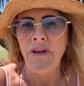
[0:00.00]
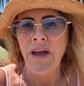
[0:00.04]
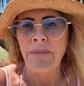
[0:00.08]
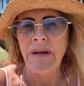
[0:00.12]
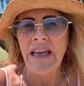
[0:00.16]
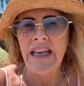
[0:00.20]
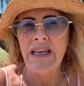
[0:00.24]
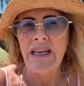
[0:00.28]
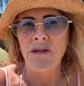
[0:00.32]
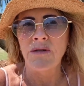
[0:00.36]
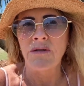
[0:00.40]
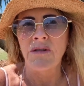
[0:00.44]
our
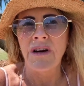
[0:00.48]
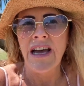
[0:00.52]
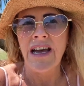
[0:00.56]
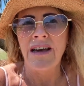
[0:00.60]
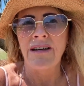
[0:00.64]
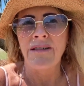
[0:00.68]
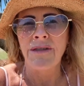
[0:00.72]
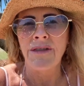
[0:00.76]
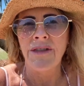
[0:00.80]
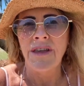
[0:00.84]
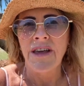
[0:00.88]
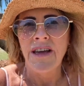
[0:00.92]
mental
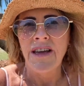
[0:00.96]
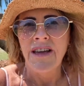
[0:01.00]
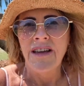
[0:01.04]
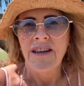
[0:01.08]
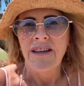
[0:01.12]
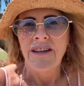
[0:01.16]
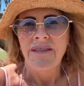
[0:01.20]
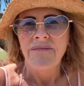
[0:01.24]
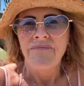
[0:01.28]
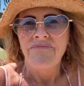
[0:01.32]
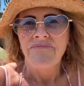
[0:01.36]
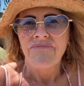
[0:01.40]
health
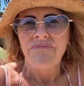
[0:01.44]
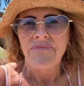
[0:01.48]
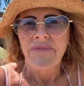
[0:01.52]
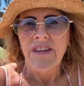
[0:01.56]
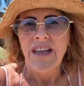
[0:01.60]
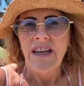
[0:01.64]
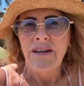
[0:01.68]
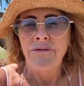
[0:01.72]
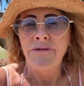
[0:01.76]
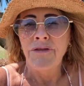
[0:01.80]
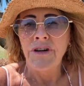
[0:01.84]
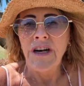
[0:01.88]

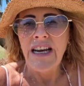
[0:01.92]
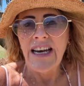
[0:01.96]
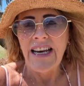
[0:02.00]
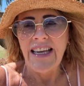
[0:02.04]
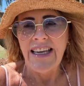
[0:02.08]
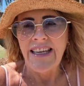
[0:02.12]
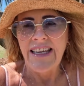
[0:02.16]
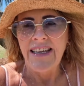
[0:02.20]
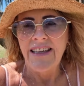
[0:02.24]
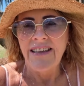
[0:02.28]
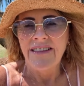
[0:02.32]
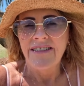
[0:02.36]

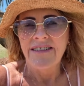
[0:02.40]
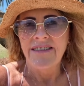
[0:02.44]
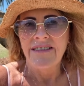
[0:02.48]
freely,